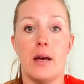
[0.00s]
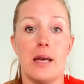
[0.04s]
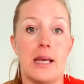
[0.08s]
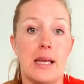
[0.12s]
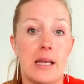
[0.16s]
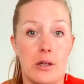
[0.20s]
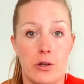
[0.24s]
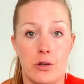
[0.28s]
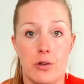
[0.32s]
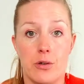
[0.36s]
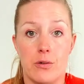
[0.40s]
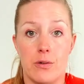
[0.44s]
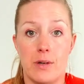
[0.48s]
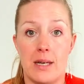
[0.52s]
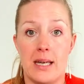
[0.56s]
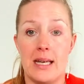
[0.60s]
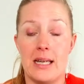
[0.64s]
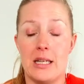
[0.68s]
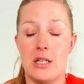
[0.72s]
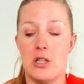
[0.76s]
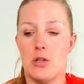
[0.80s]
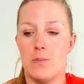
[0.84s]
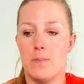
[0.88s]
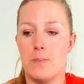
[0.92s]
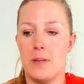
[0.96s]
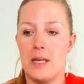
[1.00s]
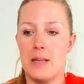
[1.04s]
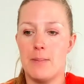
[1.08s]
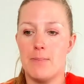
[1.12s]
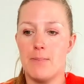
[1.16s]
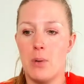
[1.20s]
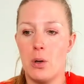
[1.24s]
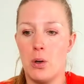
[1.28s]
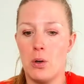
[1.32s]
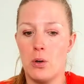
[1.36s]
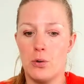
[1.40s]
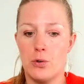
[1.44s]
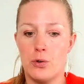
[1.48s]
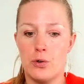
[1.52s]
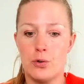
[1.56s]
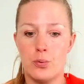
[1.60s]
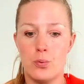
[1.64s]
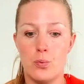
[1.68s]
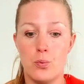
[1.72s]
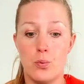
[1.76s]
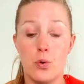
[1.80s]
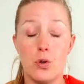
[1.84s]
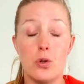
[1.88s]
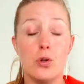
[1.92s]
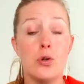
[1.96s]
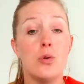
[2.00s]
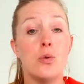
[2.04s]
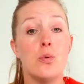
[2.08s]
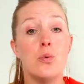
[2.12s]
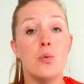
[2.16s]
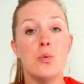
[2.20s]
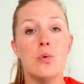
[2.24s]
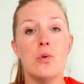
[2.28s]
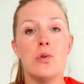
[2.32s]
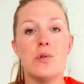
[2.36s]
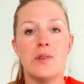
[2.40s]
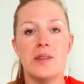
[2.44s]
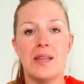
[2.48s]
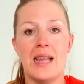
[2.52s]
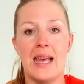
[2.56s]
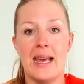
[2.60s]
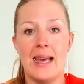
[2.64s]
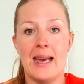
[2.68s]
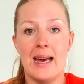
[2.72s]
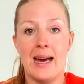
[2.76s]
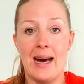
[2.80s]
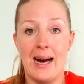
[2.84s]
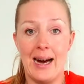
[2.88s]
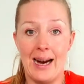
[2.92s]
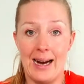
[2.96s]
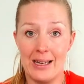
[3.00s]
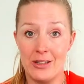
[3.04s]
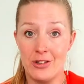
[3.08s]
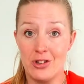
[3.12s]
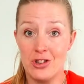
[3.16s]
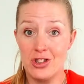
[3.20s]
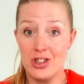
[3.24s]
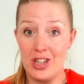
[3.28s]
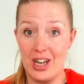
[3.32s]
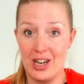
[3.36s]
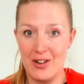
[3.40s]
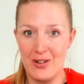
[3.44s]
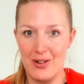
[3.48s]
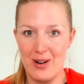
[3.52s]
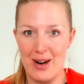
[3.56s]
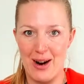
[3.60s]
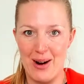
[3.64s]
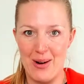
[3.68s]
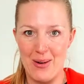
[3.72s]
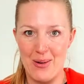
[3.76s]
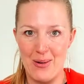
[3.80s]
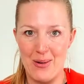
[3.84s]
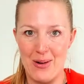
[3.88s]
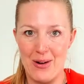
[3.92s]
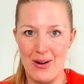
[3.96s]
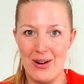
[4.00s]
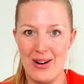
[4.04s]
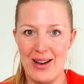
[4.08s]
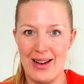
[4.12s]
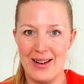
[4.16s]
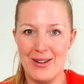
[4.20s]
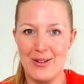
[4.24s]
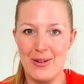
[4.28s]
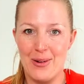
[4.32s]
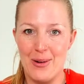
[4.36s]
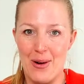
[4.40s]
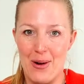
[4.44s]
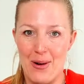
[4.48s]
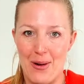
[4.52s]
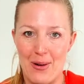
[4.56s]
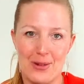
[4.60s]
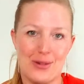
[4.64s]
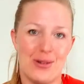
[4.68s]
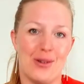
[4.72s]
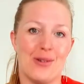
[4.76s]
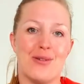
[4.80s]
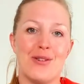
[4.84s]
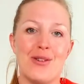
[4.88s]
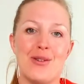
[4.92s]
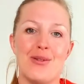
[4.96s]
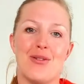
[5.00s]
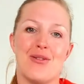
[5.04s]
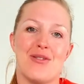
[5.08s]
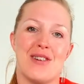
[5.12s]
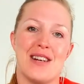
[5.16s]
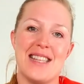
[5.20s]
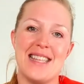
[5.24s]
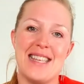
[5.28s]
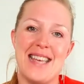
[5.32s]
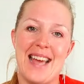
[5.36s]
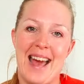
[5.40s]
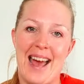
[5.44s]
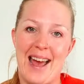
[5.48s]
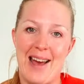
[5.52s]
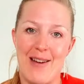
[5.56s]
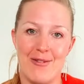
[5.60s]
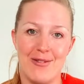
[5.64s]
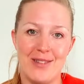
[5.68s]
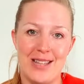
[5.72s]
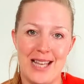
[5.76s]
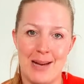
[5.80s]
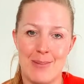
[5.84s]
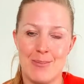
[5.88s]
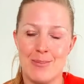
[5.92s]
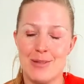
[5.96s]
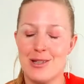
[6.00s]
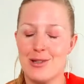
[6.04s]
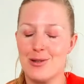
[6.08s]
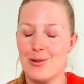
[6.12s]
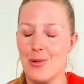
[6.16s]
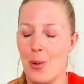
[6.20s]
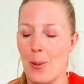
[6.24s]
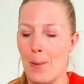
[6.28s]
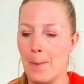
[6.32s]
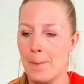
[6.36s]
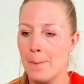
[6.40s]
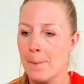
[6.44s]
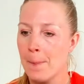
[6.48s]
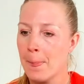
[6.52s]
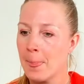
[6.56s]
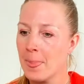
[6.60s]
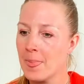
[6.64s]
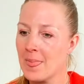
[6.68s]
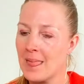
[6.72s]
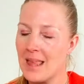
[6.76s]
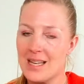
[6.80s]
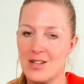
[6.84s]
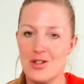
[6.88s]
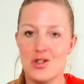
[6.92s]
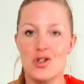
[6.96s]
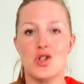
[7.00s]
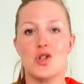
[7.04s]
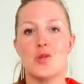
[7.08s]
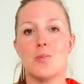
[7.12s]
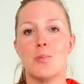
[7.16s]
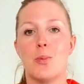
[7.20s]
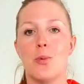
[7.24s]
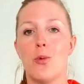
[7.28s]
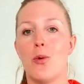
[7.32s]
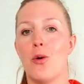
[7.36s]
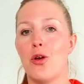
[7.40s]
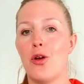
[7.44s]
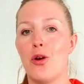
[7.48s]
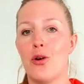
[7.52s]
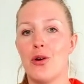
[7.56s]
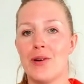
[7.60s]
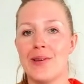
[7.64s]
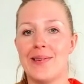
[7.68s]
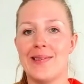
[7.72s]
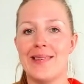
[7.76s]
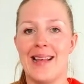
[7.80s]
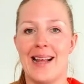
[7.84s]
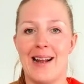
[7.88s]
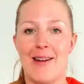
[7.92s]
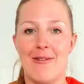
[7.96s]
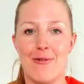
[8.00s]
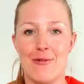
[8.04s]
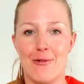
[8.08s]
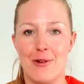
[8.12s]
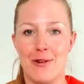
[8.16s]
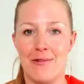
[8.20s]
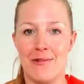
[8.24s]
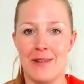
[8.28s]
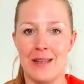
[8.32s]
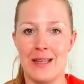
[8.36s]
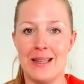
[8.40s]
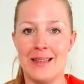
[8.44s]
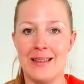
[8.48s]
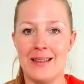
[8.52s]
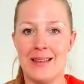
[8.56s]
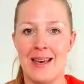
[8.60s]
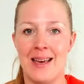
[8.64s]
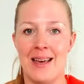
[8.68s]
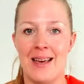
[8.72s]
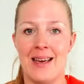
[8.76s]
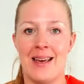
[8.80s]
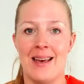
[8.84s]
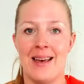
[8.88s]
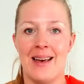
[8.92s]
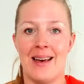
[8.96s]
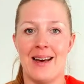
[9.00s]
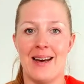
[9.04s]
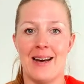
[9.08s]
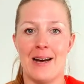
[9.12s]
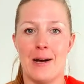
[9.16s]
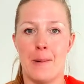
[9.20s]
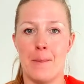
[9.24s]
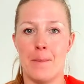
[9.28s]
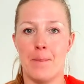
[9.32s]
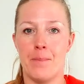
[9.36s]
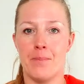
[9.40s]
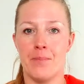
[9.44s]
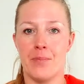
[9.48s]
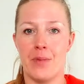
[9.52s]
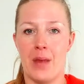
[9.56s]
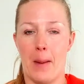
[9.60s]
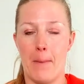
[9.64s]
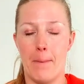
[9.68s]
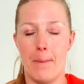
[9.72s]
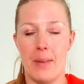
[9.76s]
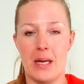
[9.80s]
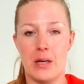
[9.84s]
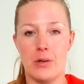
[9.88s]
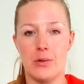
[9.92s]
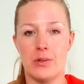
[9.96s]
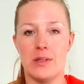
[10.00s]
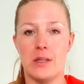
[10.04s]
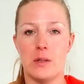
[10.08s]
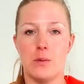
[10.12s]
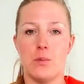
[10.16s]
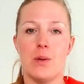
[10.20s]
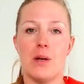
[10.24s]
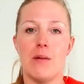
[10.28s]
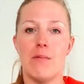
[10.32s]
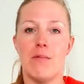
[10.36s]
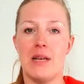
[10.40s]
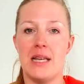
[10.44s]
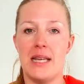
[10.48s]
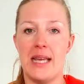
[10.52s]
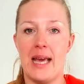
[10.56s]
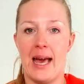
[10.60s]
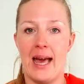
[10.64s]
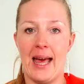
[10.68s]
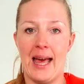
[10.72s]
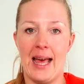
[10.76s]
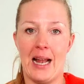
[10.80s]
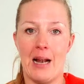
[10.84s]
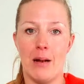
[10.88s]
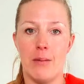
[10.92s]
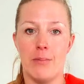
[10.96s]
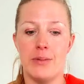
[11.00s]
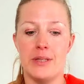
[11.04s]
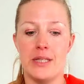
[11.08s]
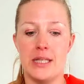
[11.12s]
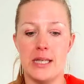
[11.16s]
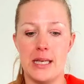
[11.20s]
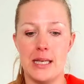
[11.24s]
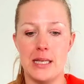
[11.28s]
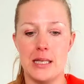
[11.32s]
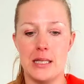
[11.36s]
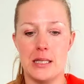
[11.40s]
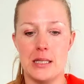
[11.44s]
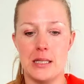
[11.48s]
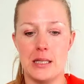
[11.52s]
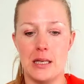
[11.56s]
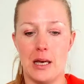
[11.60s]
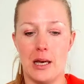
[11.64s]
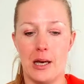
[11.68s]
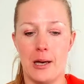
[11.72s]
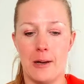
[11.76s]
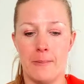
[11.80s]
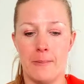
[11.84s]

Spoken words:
encourage people to use their heart chakra oil. I know a lot of you already have them, so just pour yourself with it because it will really help this